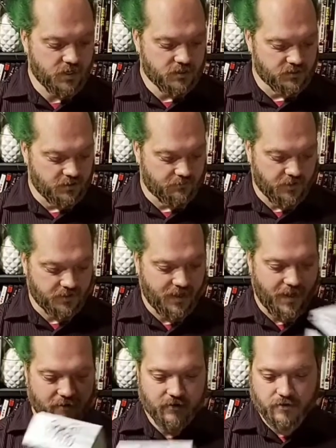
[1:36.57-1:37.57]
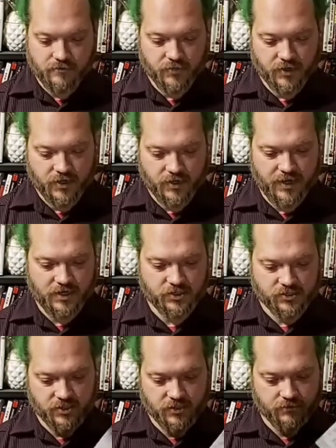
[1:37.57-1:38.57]
stuff like that. But yeah,
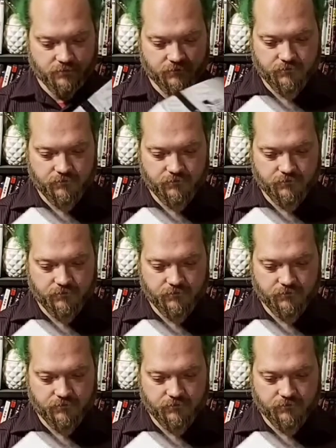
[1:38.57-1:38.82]
just a